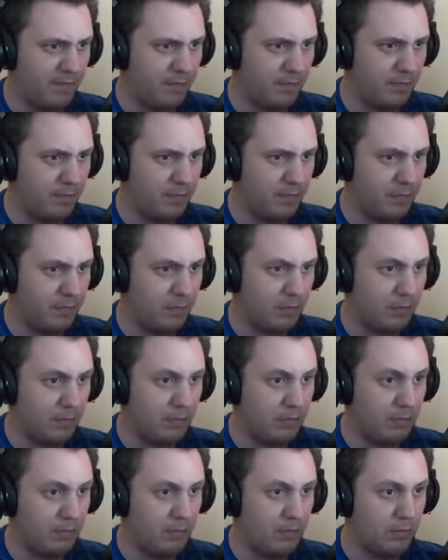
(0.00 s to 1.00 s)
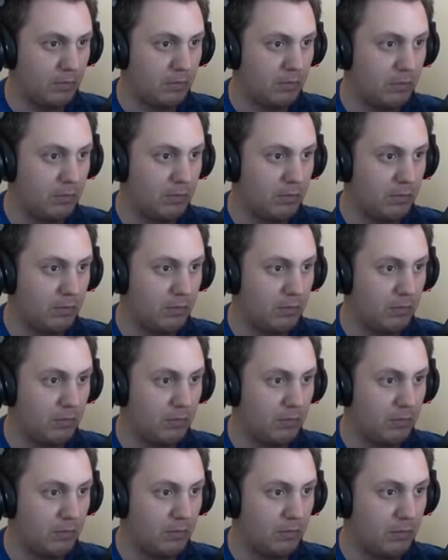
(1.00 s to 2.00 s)

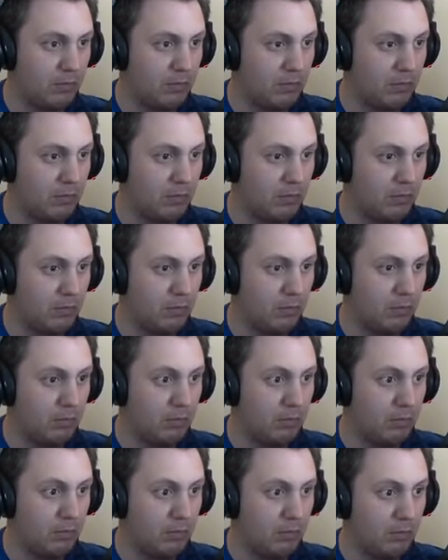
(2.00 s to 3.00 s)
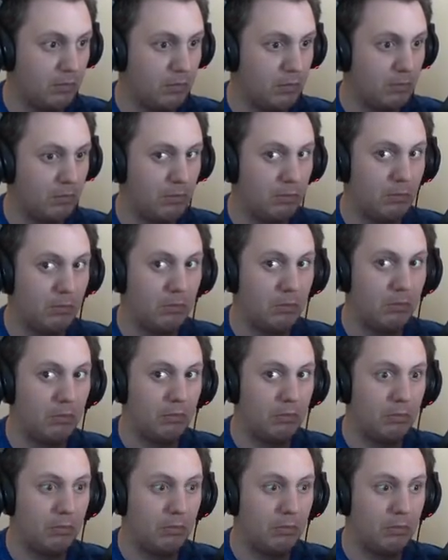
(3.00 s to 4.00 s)

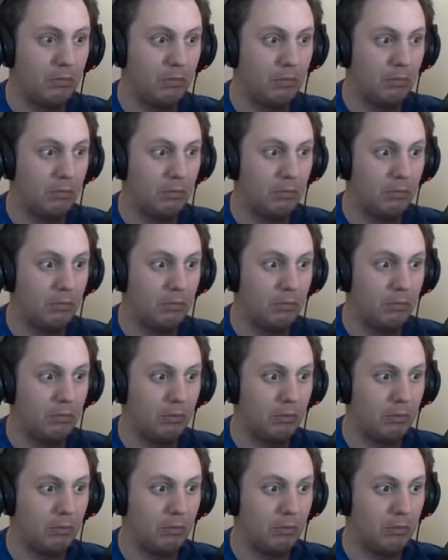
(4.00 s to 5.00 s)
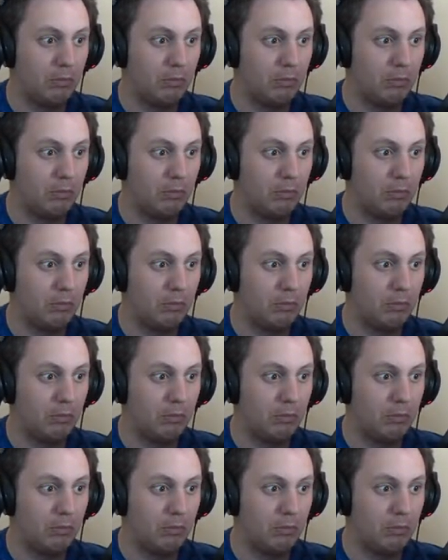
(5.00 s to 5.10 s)
(no one is talking)